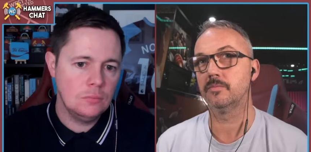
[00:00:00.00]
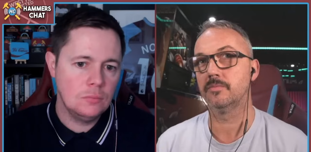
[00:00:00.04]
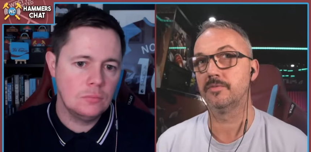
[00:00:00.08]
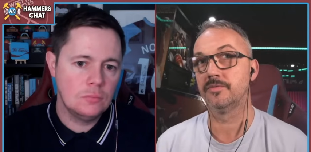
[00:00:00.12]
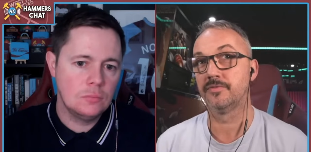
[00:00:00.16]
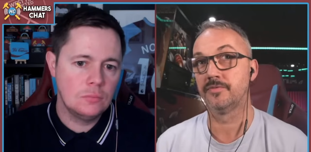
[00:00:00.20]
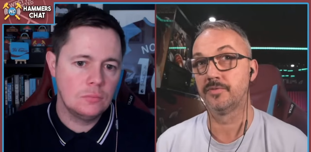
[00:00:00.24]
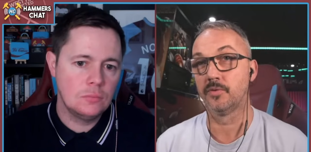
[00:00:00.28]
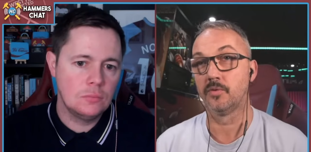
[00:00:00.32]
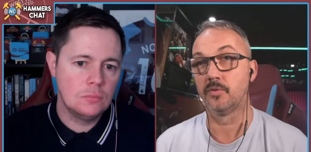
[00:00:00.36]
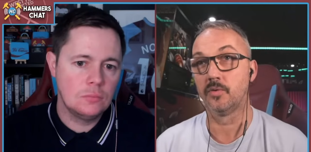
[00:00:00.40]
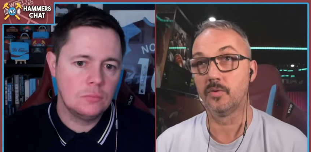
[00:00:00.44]

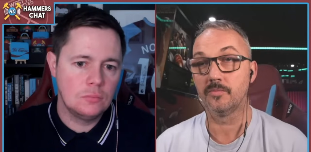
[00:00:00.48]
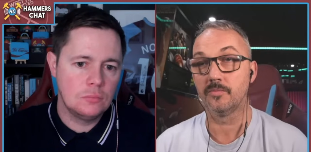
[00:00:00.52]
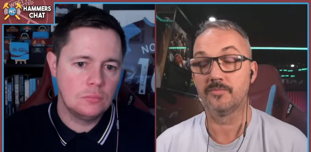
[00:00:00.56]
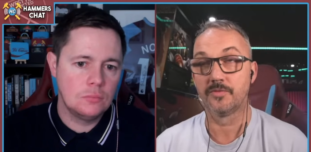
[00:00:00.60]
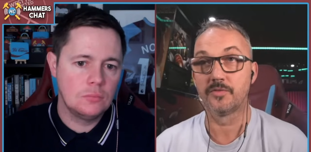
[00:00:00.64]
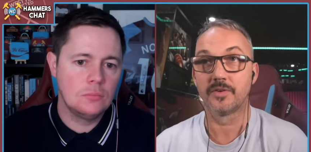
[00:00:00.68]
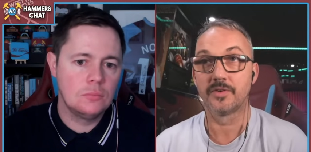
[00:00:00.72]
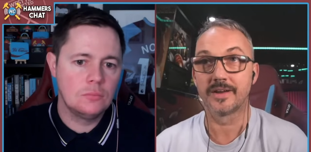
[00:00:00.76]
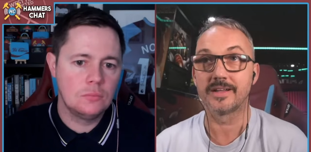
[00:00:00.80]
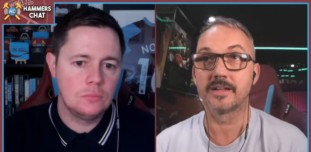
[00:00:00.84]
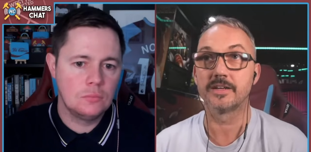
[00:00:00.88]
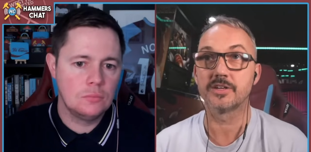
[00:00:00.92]
Speaker 1: for
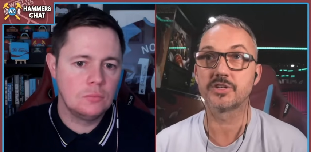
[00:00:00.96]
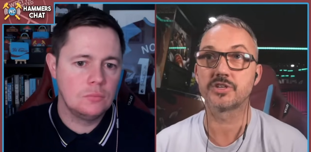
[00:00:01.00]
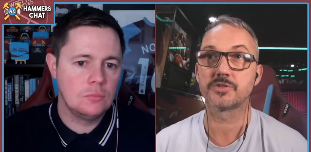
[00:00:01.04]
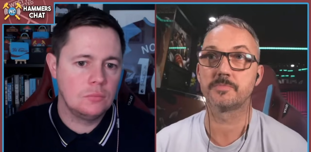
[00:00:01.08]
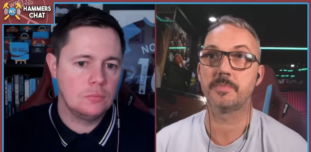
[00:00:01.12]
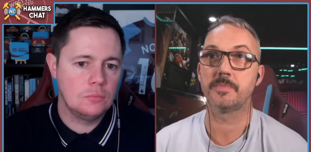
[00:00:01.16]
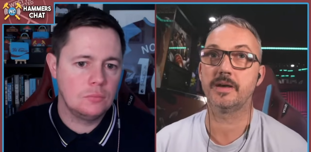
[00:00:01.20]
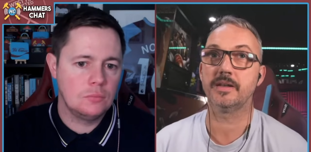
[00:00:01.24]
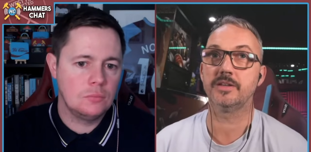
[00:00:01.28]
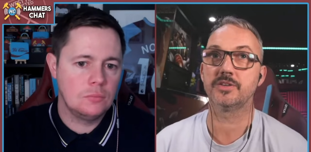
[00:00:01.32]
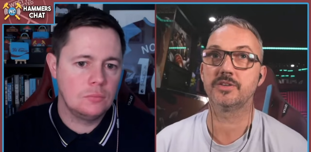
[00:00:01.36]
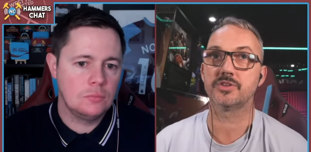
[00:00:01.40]
English
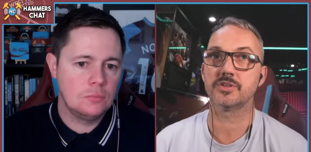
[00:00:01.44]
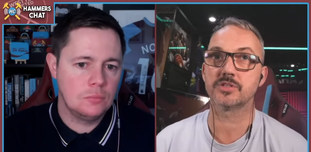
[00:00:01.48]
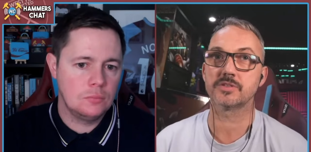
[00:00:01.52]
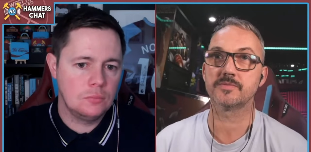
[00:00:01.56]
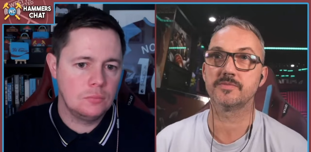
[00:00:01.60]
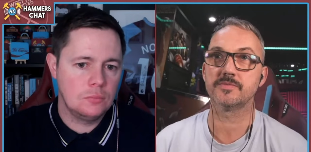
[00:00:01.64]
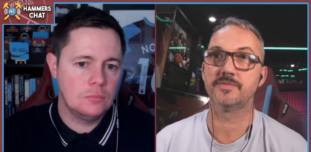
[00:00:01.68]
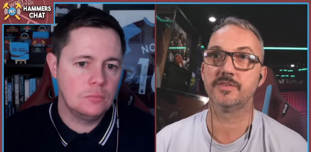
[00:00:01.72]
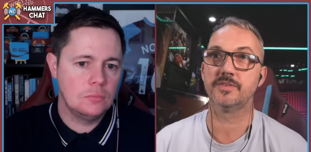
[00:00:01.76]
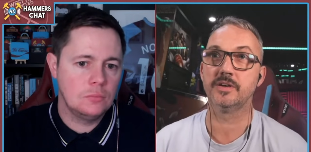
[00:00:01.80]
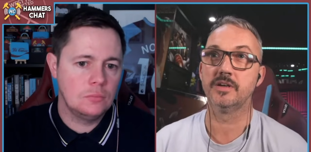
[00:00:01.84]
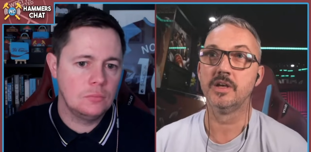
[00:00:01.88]
managers
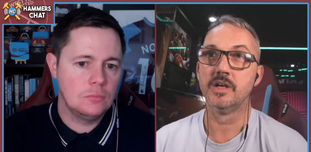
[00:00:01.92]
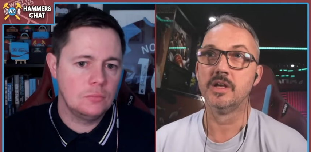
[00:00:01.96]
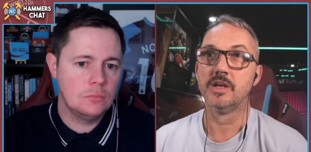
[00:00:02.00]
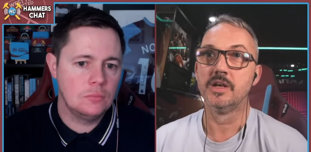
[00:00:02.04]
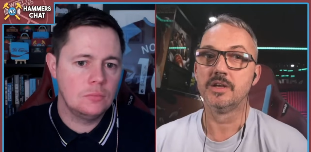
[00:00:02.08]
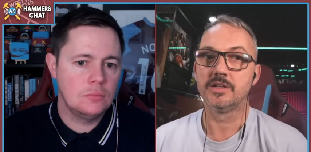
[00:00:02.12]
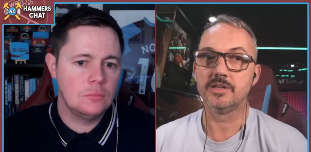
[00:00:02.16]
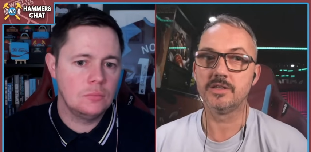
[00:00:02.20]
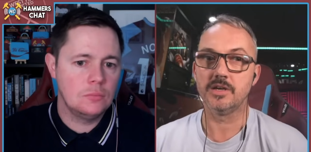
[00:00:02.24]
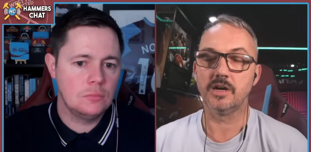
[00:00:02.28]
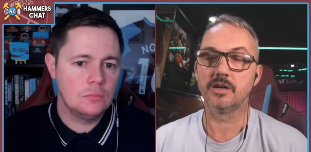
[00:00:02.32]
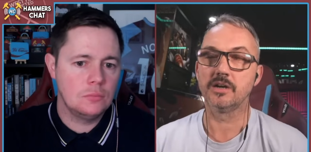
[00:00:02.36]
and for
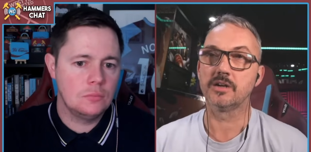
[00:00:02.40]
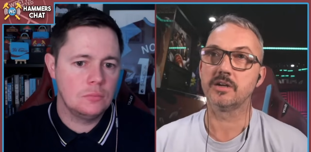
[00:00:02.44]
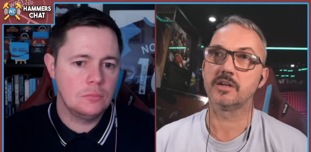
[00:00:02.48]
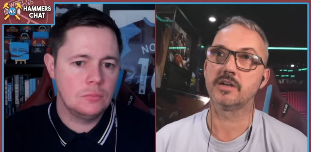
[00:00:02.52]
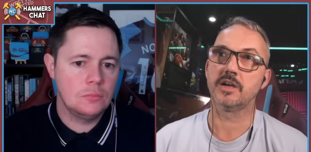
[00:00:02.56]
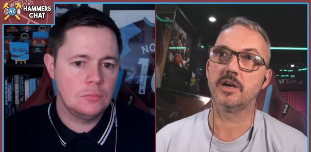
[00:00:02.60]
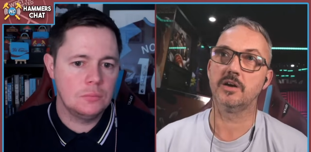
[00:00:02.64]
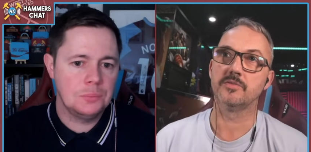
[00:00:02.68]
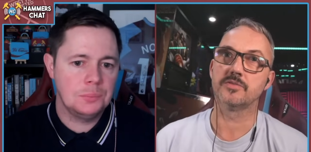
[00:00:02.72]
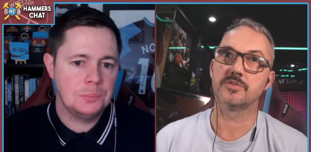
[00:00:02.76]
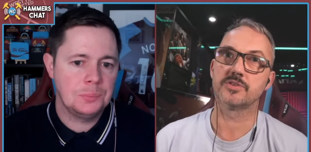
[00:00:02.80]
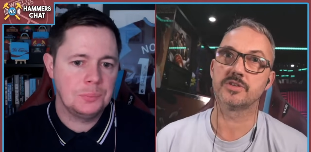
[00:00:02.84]
younger
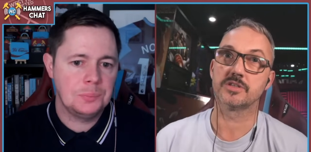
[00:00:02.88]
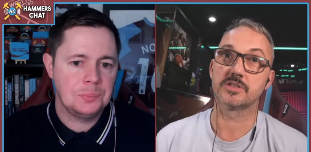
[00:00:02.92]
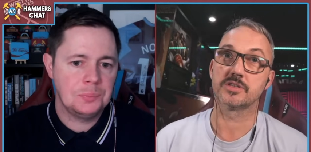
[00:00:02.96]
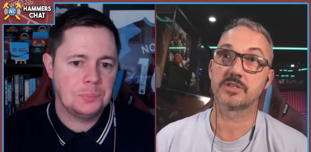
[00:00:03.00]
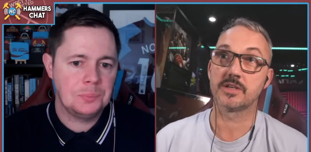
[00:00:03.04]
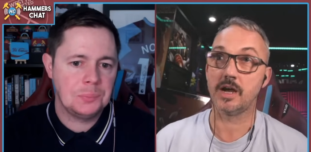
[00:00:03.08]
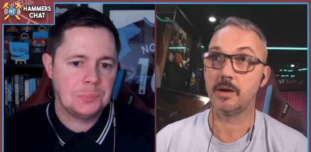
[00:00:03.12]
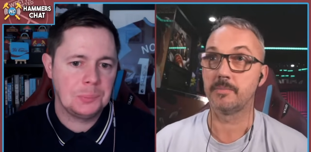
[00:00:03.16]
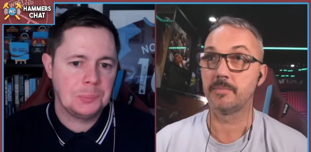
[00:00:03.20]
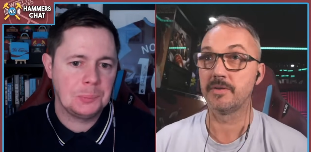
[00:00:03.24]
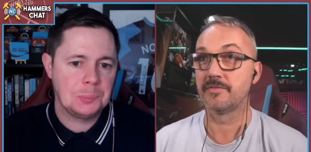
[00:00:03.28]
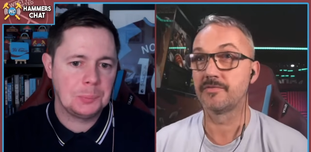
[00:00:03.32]
coaches
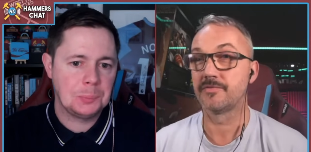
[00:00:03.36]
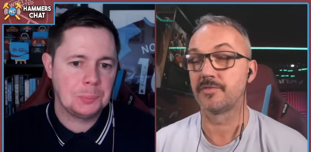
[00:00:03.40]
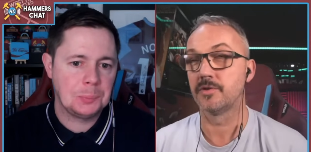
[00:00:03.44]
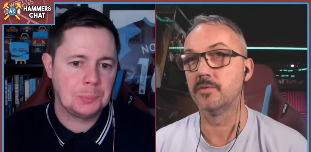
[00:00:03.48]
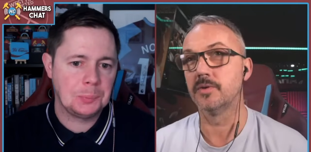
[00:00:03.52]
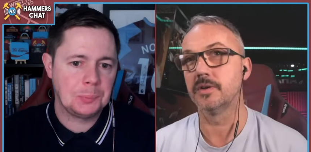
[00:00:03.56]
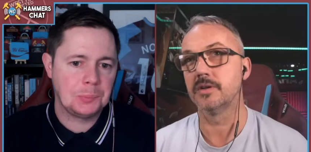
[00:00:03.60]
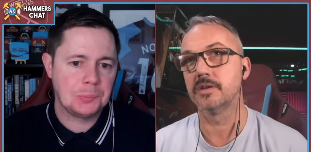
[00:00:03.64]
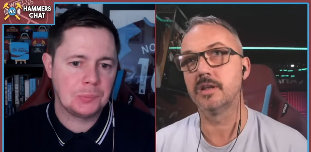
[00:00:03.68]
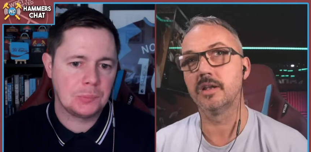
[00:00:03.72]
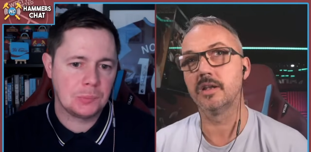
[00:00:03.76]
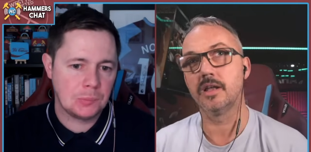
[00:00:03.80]
coming
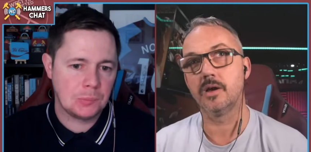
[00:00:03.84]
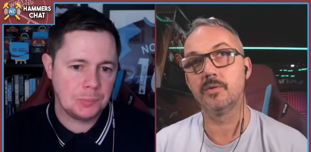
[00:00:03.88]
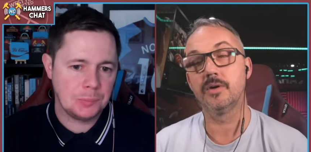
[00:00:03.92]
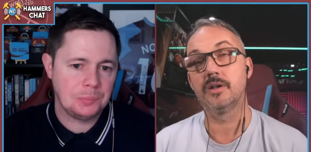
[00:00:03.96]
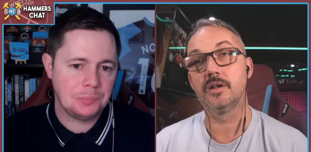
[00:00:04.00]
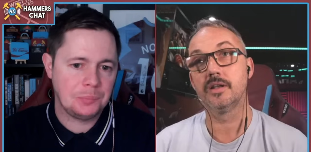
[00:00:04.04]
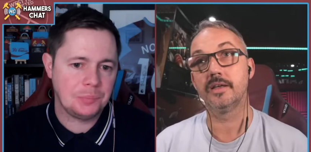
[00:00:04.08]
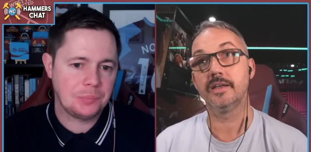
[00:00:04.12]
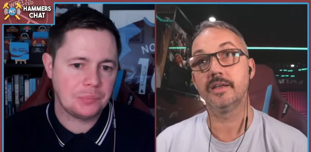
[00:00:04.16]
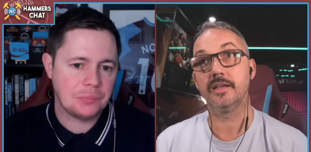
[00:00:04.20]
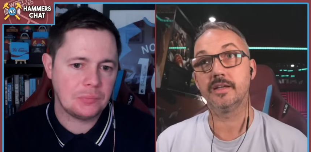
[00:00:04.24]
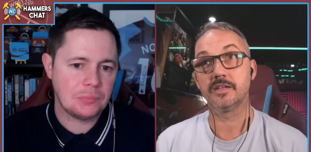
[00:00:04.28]
through in the lower
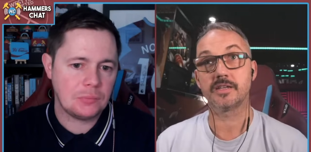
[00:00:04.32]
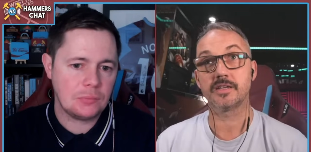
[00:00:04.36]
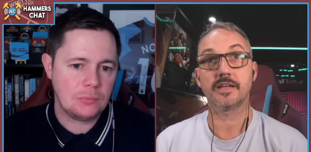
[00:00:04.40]
leagues.